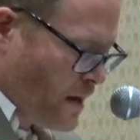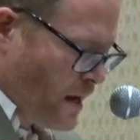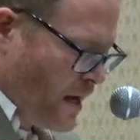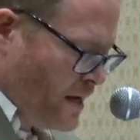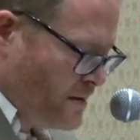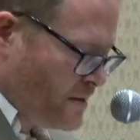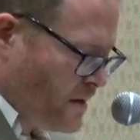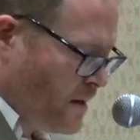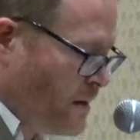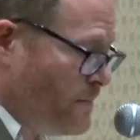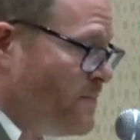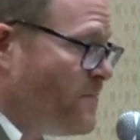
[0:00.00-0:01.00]
and
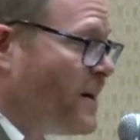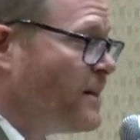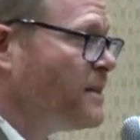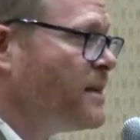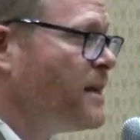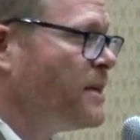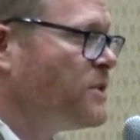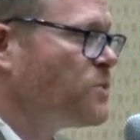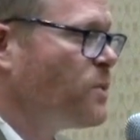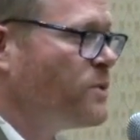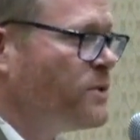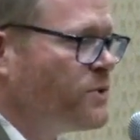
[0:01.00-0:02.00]
um, finally, I just
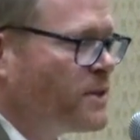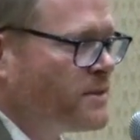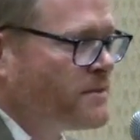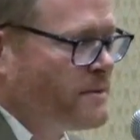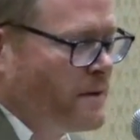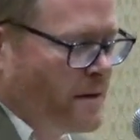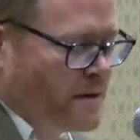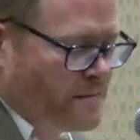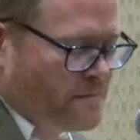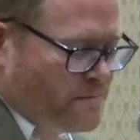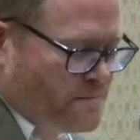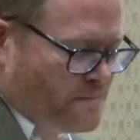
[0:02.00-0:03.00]
want to address
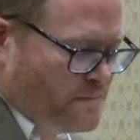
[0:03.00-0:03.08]
uh,